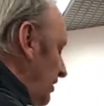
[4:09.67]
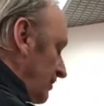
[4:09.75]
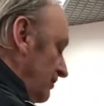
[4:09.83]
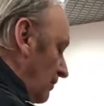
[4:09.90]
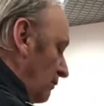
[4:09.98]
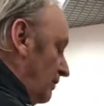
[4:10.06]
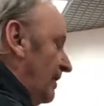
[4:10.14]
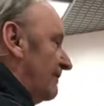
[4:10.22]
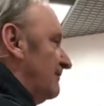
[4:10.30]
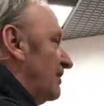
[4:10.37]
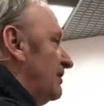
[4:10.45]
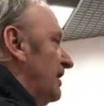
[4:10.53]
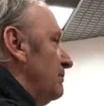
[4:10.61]
You don't have
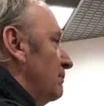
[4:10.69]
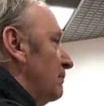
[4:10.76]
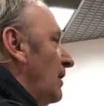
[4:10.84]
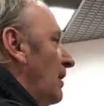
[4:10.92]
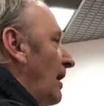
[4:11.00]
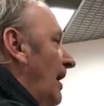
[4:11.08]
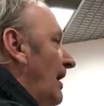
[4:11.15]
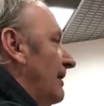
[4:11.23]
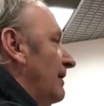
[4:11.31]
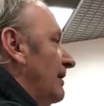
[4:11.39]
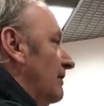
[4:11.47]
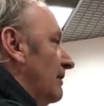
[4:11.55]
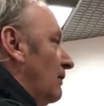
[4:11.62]
to keep
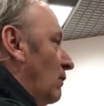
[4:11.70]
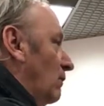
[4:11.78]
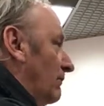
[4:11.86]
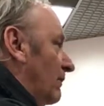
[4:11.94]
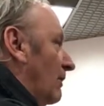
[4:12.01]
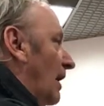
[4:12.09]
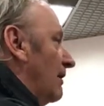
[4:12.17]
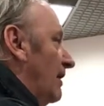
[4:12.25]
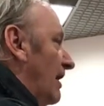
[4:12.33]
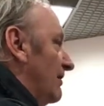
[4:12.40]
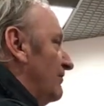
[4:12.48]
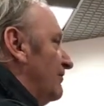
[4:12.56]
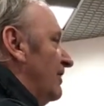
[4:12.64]
hanging it over our
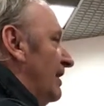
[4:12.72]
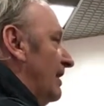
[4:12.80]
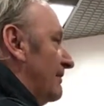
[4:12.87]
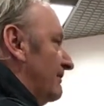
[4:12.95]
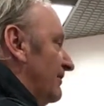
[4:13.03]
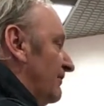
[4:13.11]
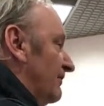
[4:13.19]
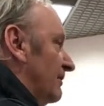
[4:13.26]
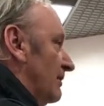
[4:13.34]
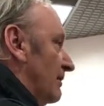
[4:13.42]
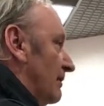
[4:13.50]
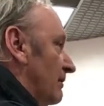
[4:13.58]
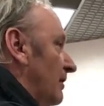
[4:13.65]
heads to have this in
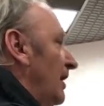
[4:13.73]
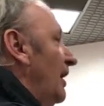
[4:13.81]
there.